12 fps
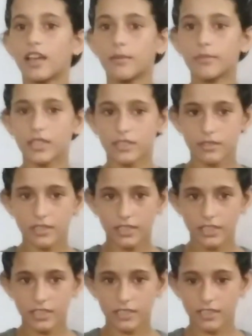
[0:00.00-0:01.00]
means
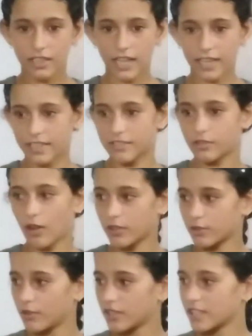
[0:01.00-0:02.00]
his leg is
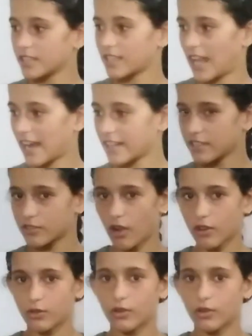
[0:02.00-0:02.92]
not good, his hand is not